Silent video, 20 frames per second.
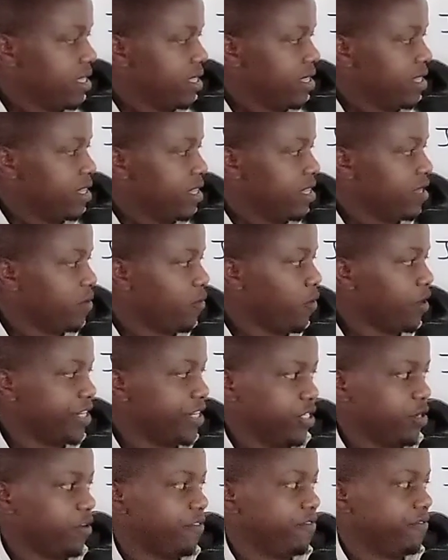the quantity
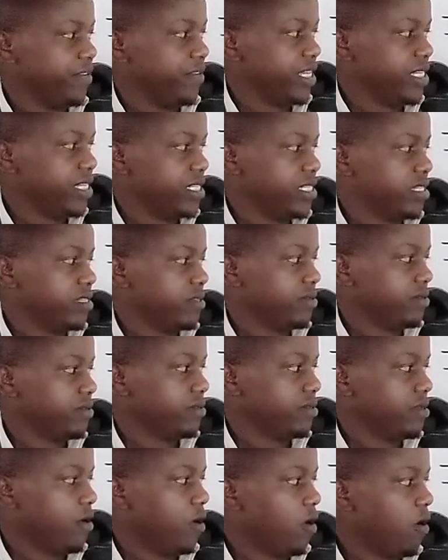of heat
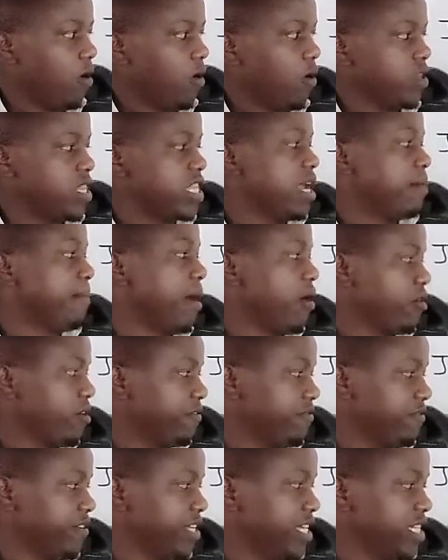or the amount of
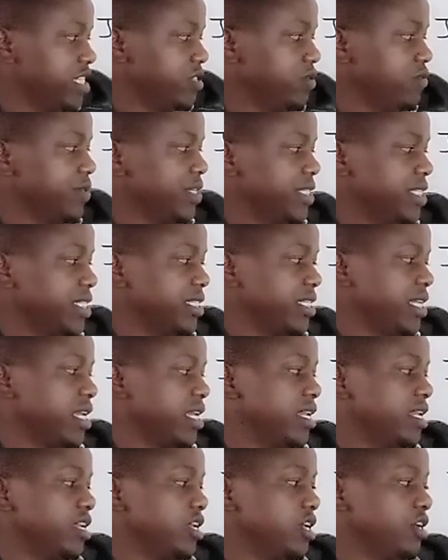heat which is
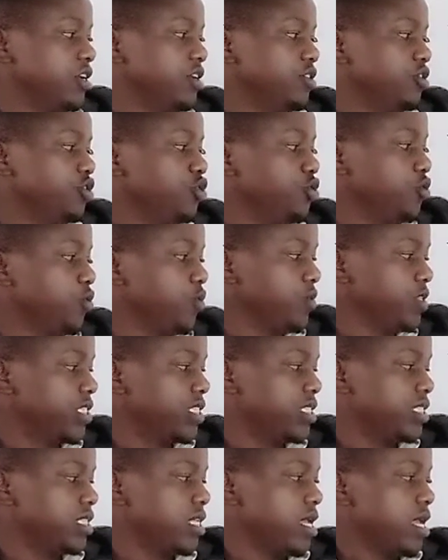in
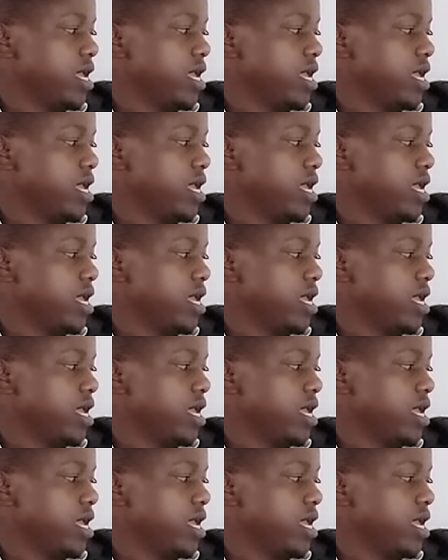joules